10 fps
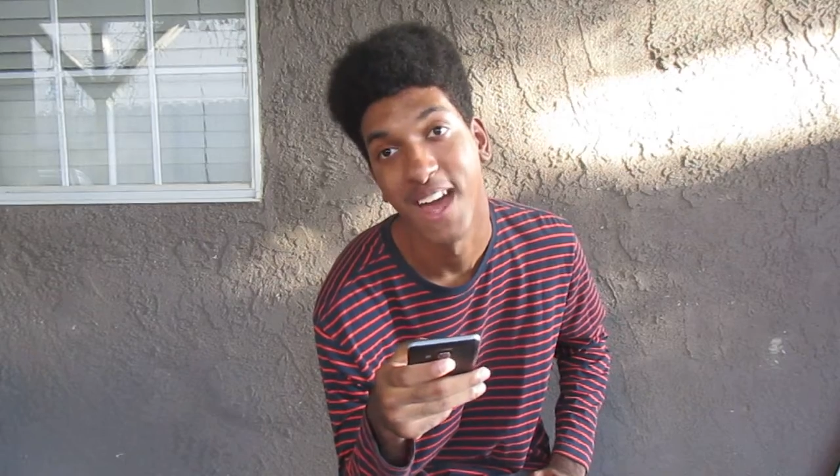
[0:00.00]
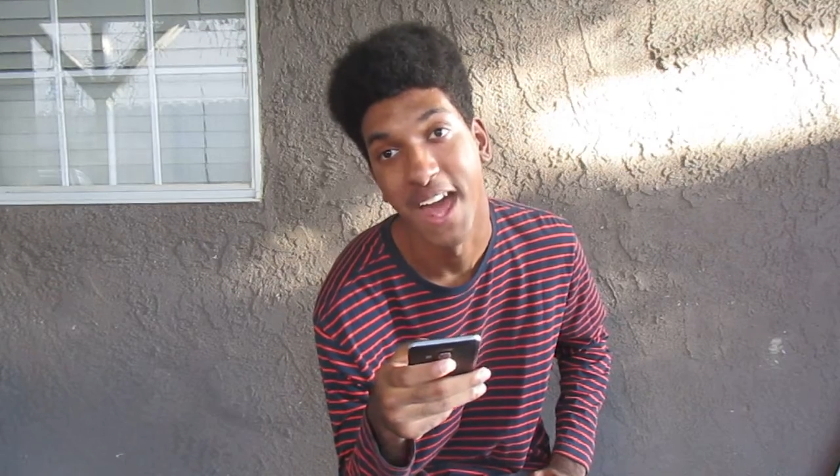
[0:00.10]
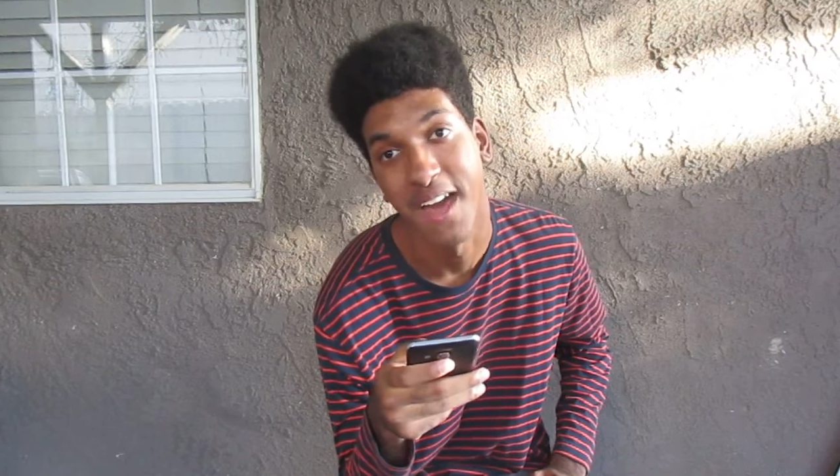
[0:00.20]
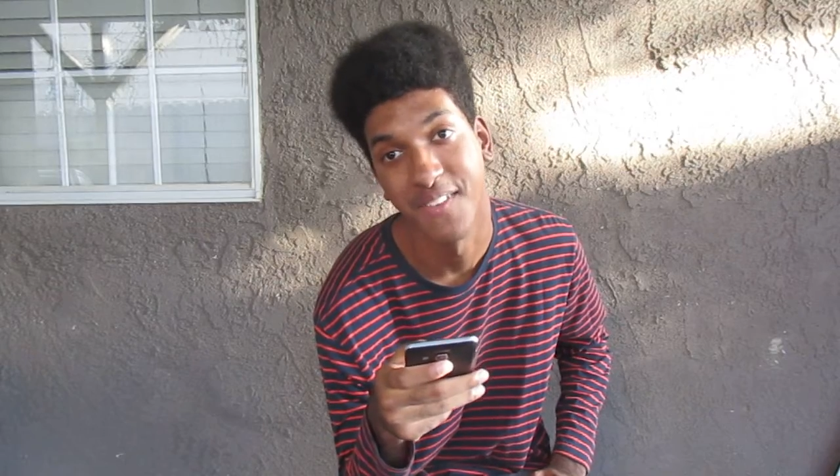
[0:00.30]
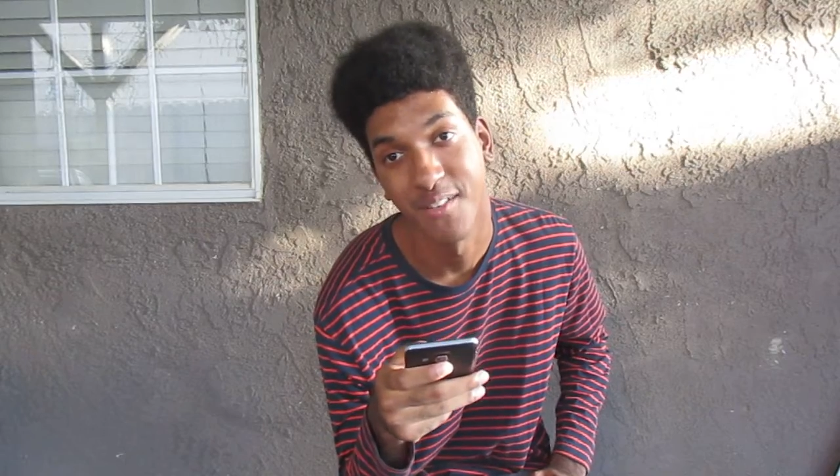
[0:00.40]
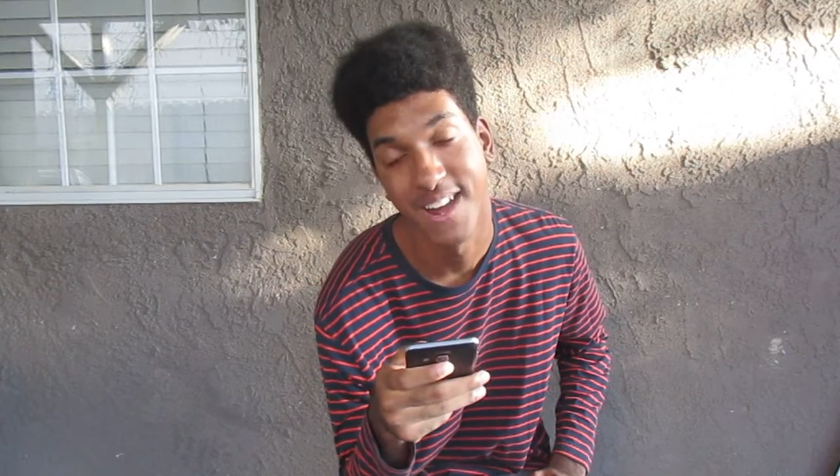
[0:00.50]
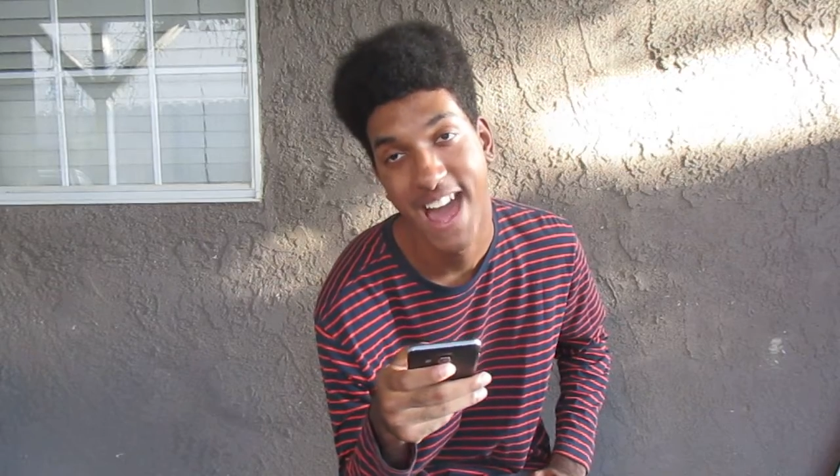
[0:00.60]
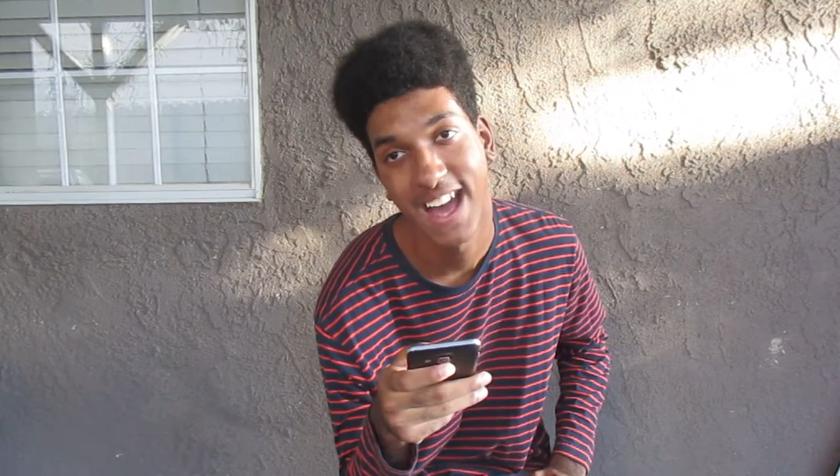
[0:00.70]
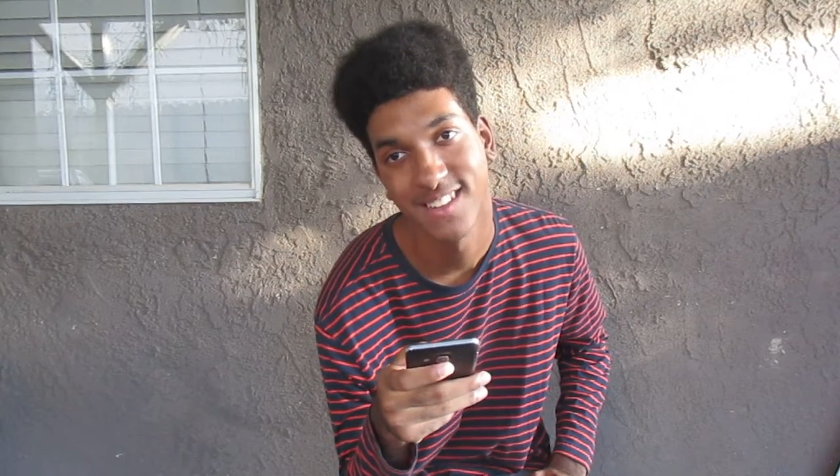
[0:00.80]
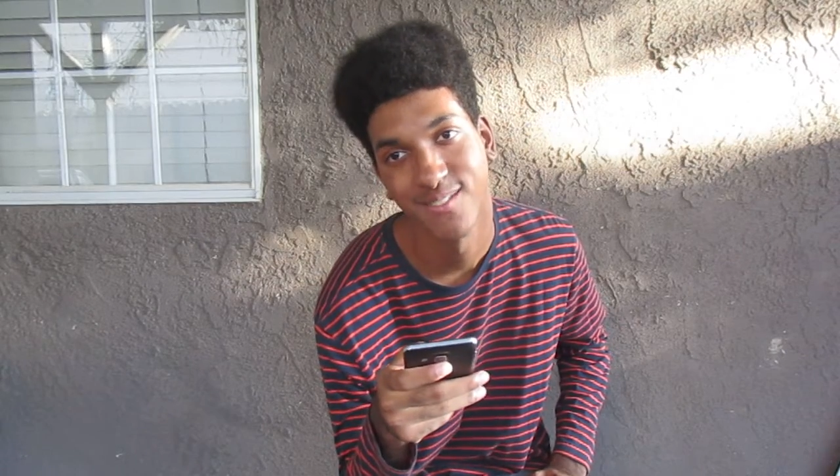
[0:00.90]
and the
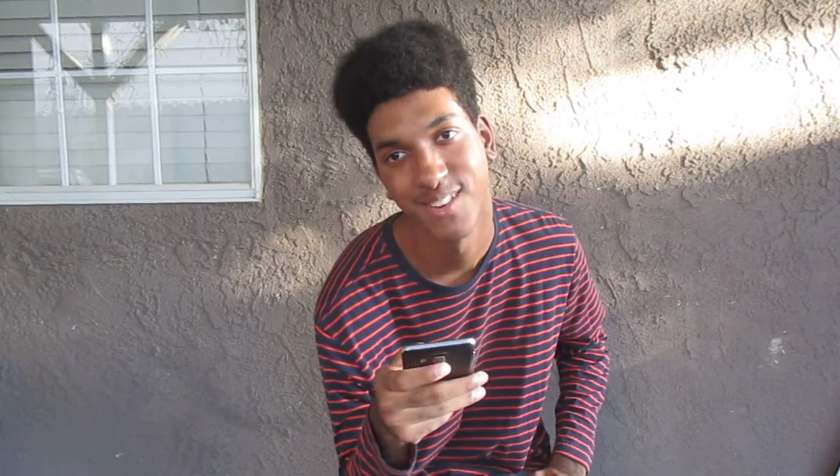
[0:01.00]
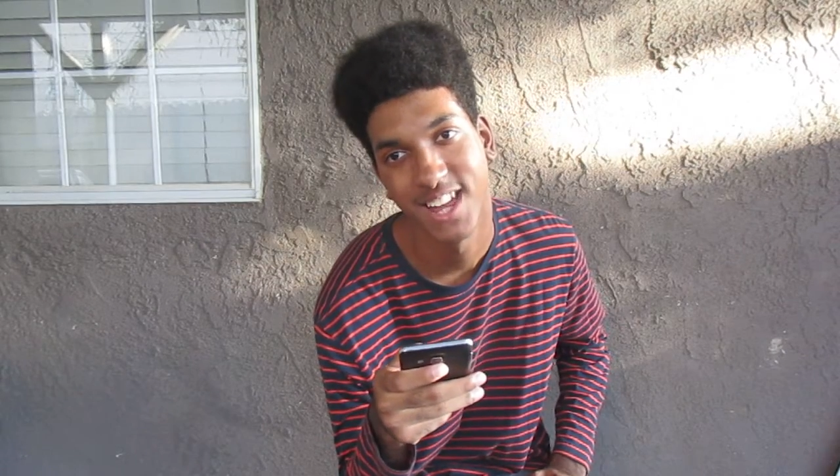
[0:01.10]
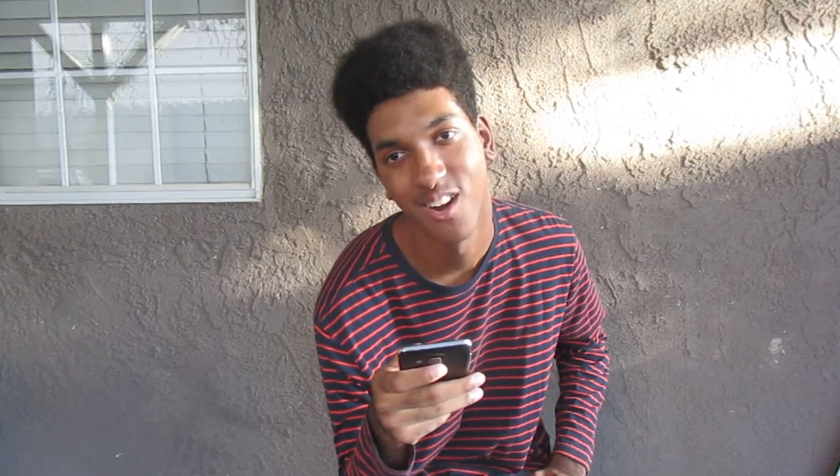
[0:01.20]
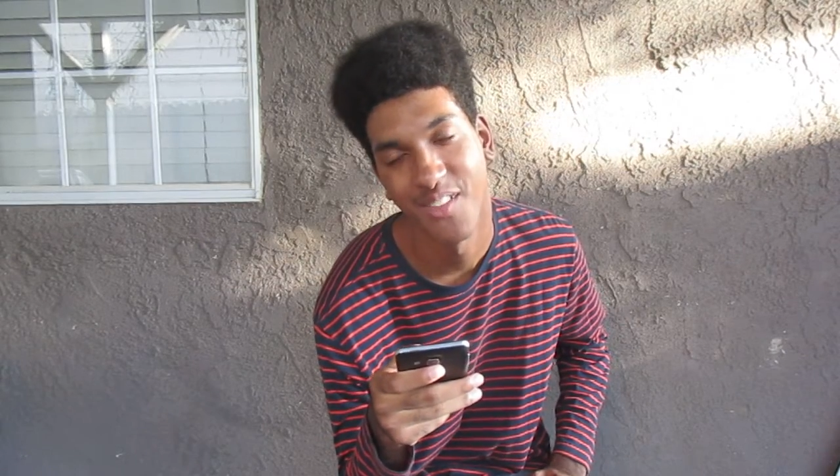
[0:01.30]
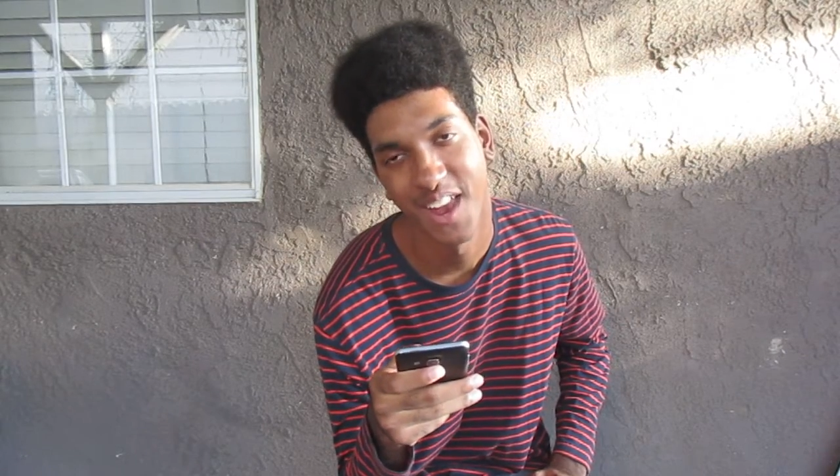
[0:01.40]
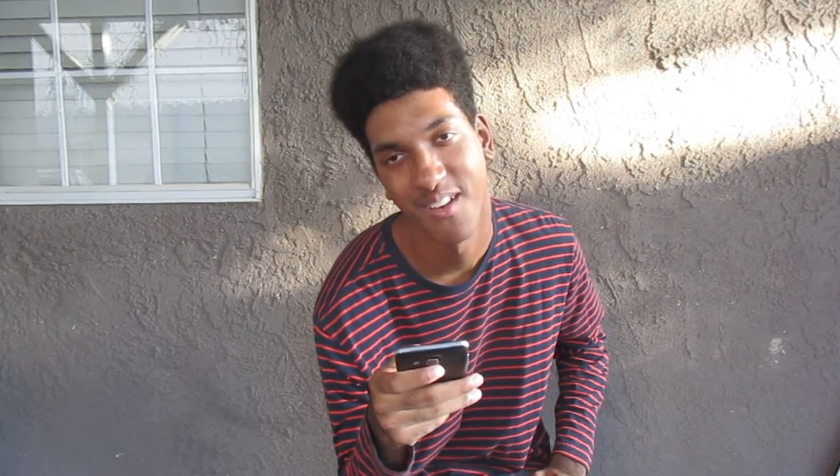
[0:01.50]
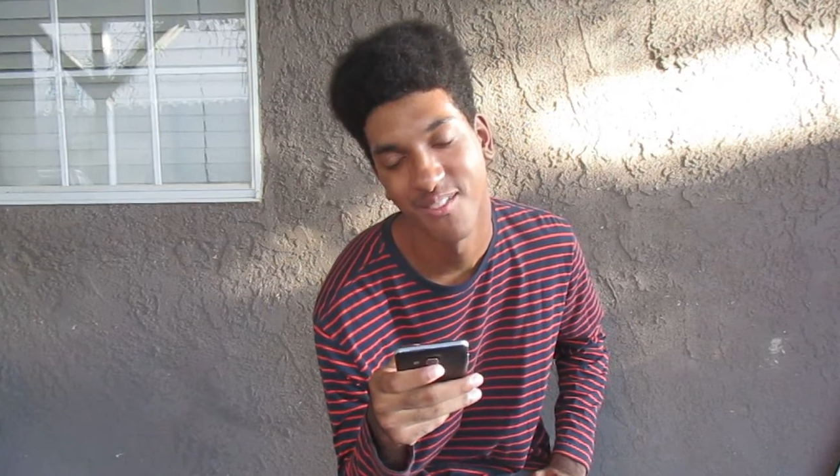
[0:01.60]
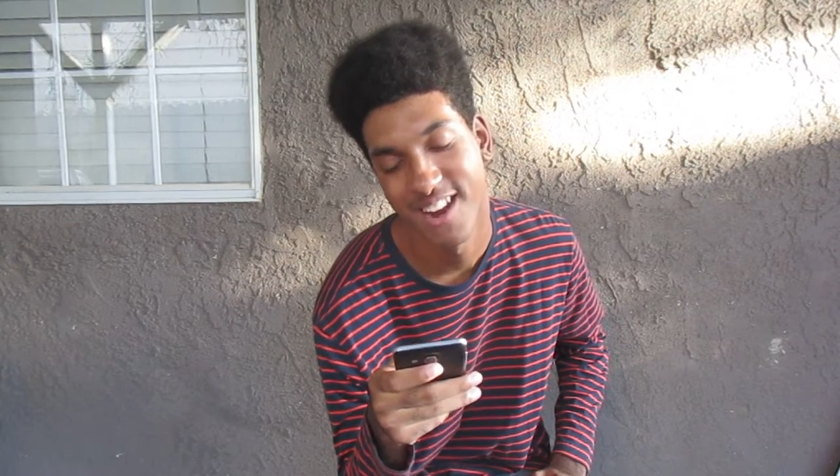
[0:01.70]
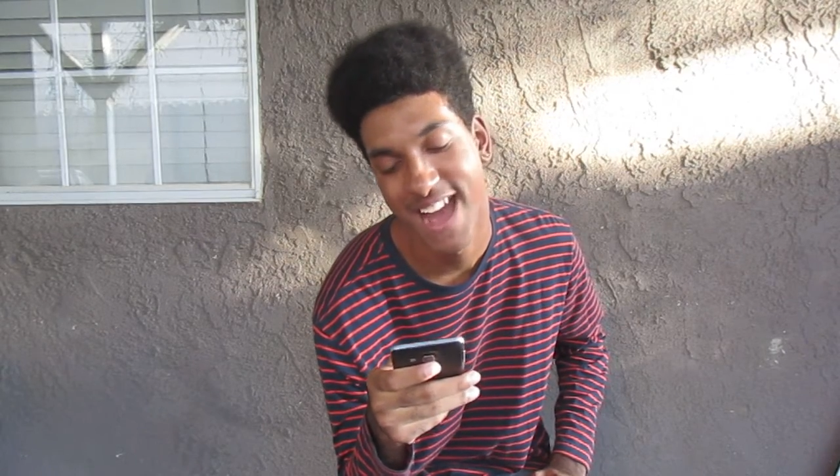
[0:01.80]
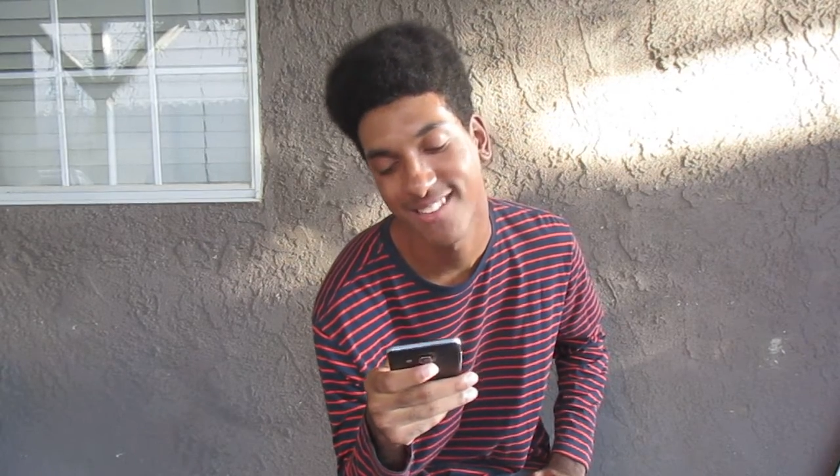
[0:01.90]
reaction video that
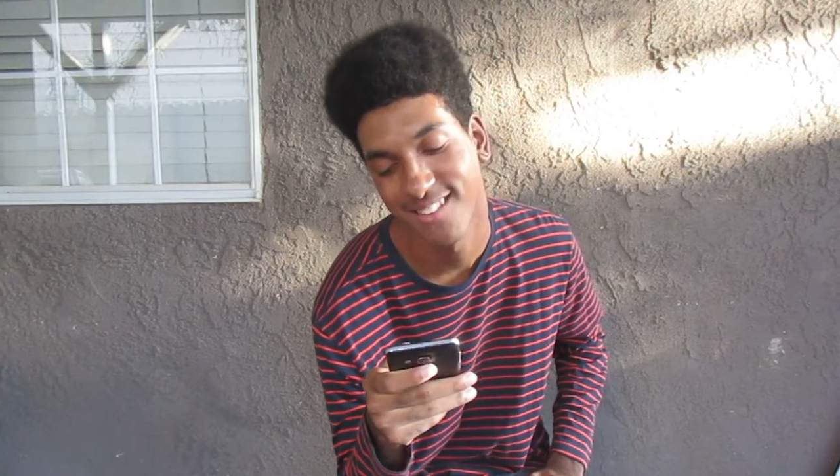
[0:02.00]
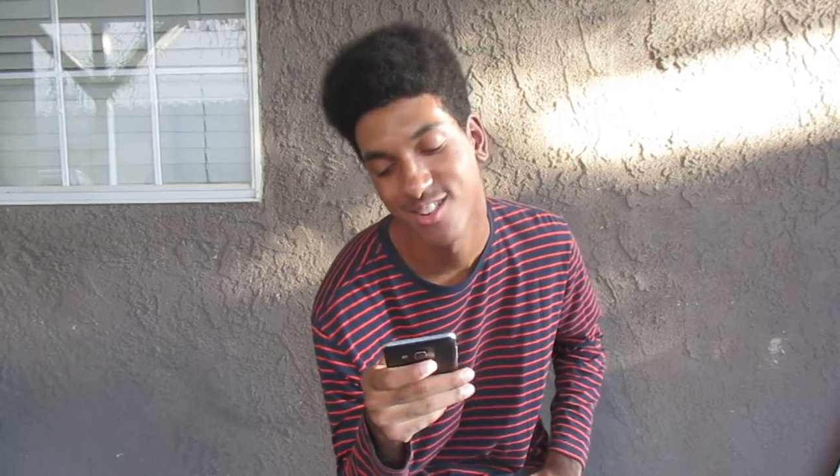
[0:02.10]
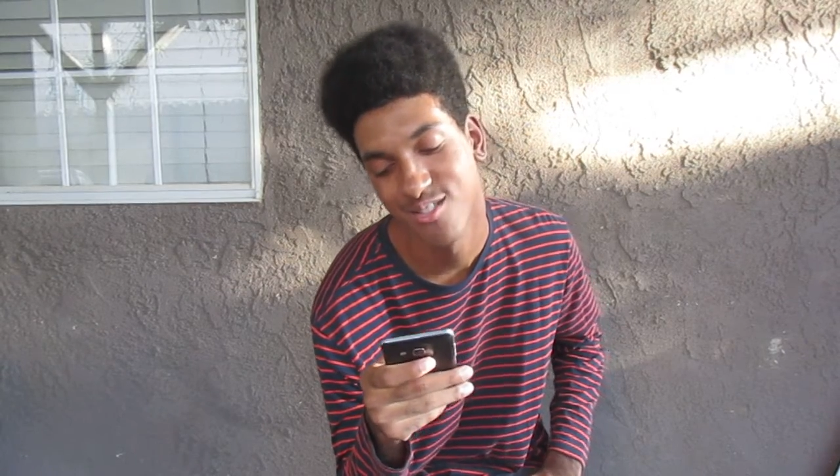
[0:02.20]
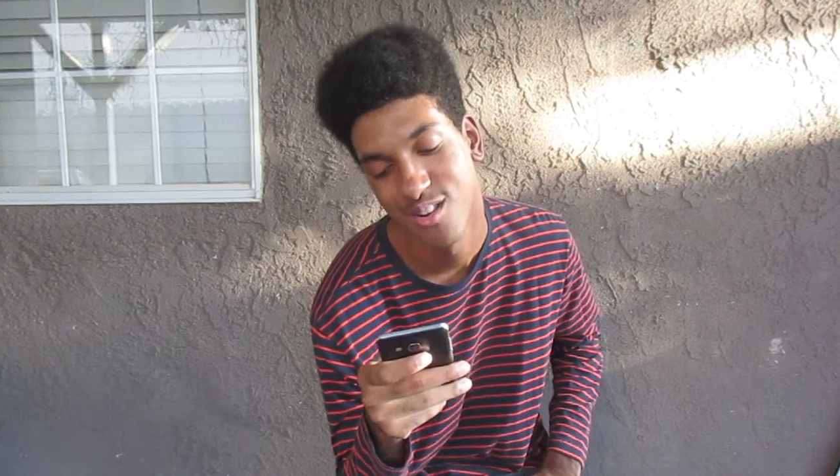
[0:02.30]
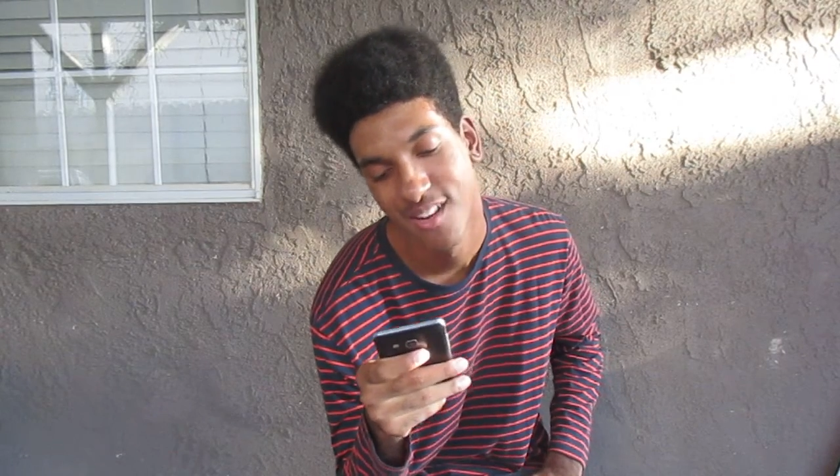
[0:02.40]
I'm reacting to,